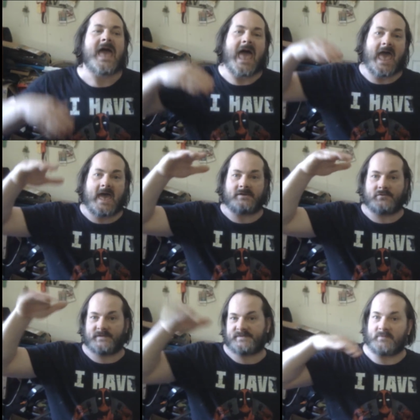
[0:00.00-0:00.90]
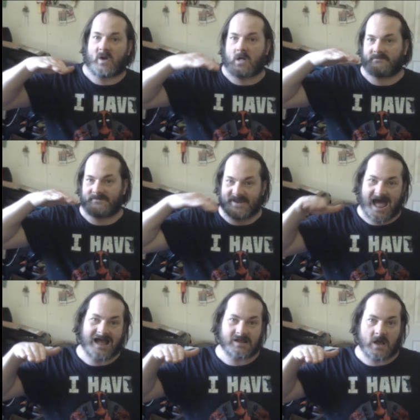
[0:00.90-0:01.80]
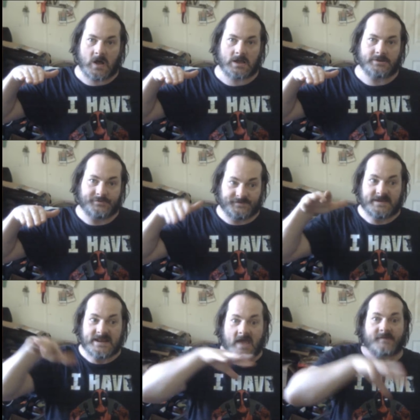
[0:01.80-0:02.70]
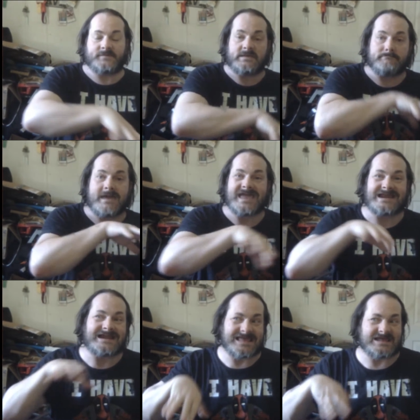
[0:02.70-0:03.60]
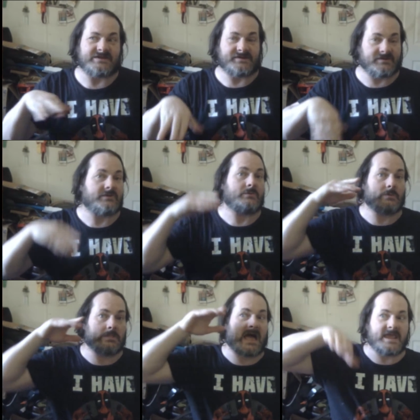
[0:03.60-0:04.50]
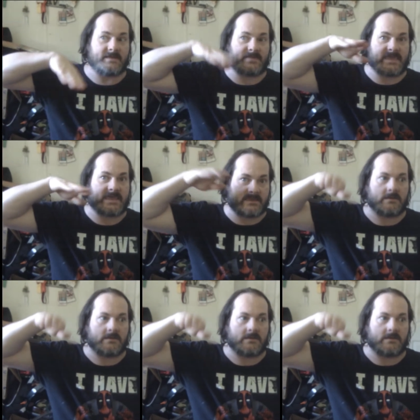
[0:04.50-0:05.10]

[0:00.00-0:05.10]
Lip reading: had Chris McCullough not gone. She had actually made it into like the